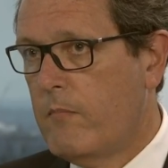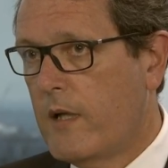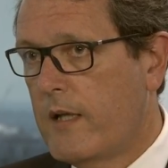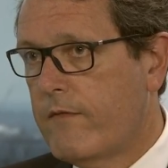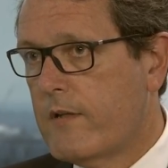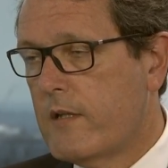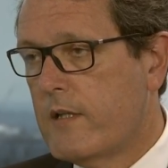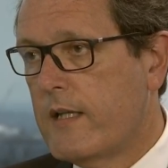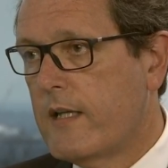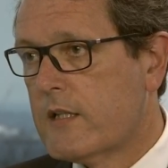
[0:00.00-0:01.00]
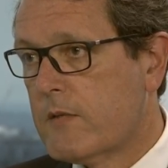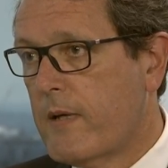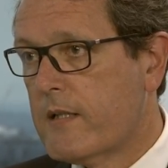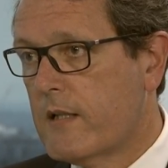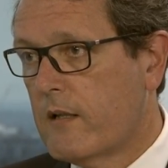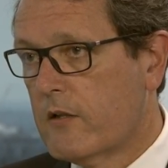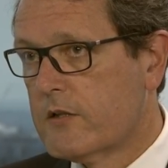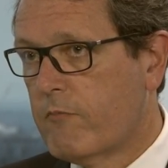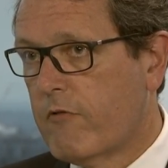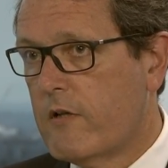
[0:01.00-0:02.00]
believe that the expected
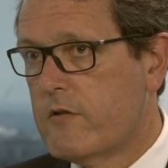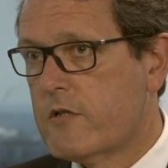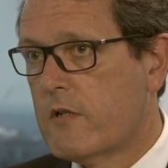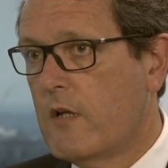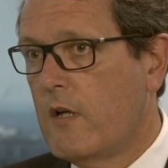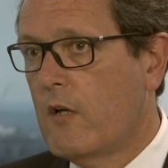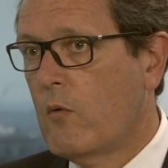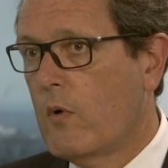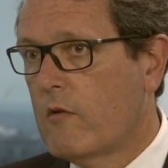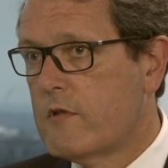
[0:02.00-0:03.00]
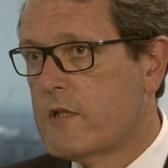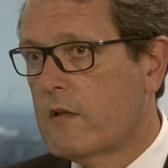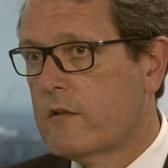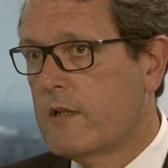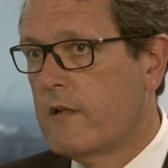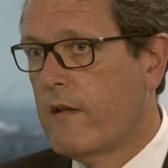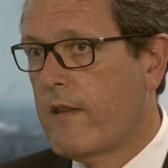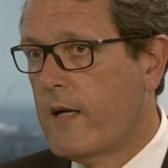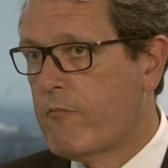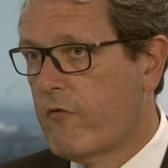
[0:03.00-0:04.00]
loss approach will result
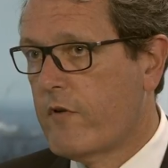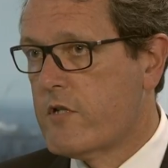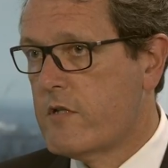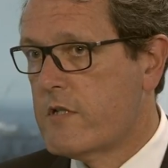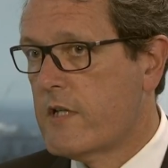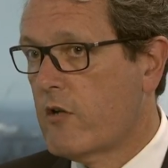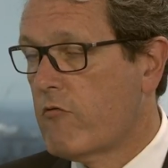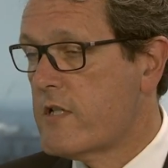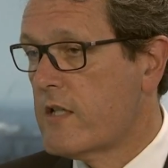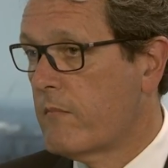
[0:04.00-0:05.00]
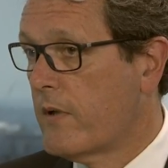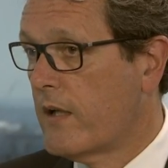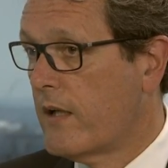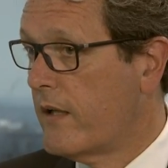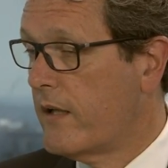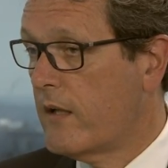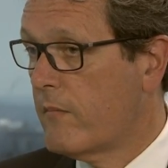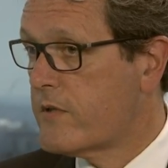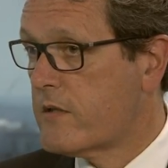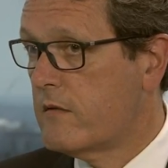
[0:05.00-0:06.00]
in their provisions increasing by
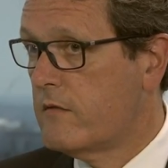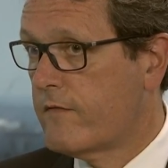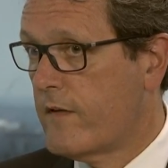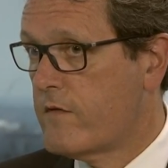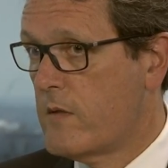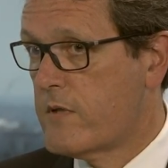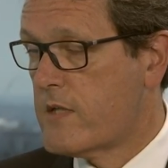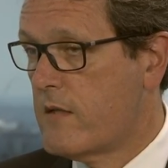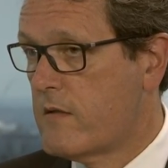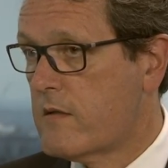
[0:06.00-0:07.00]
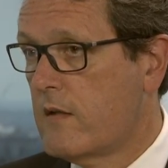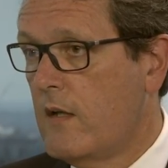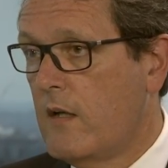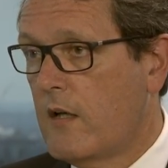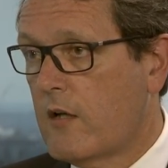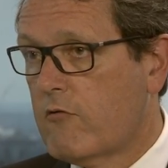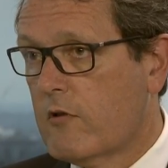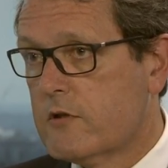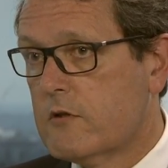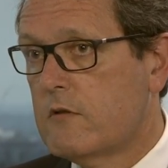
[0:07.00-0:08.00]
up to 50%
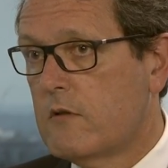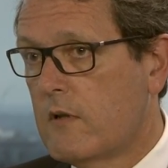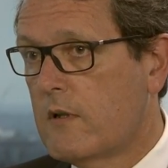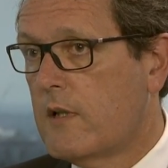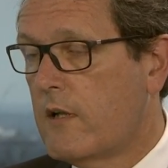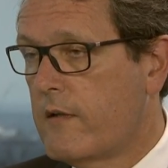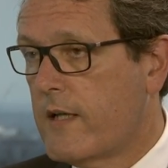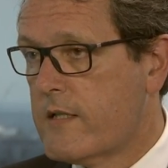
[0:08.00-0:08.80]
across all loan